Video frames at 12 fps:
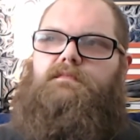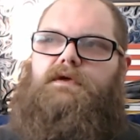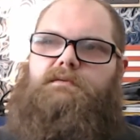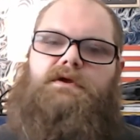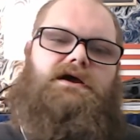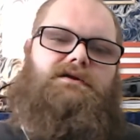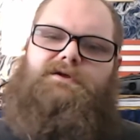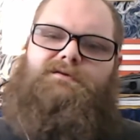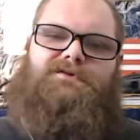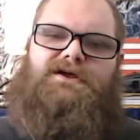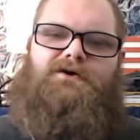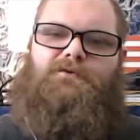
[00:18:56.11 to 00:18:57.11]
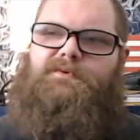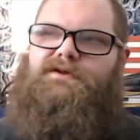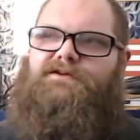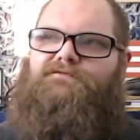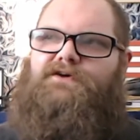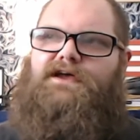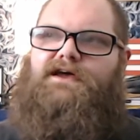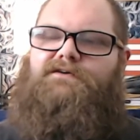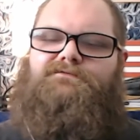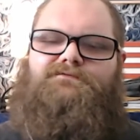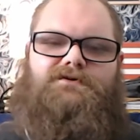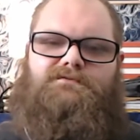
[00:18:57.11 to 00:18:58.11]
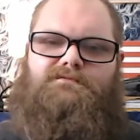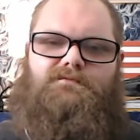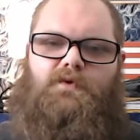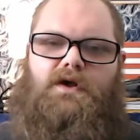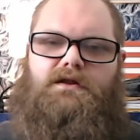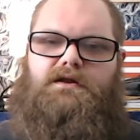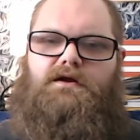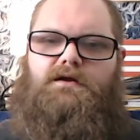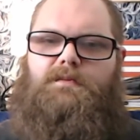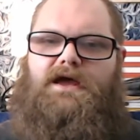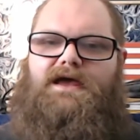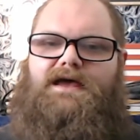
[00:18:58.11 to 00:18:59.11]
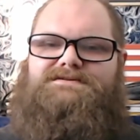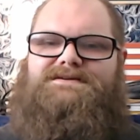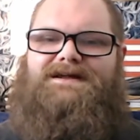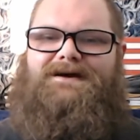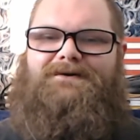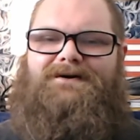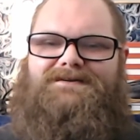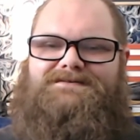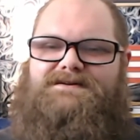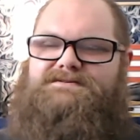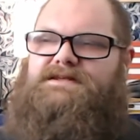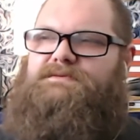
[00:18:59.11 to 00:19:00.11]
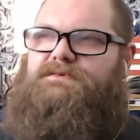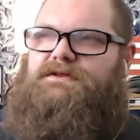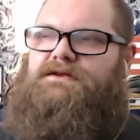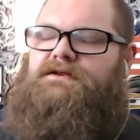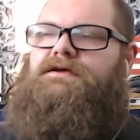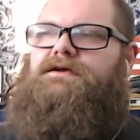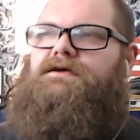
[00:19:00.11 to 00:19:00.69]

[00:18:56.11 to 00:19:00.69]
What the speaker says: I'm not going to be able to help it if I have a wild hair on my ass and I want to say something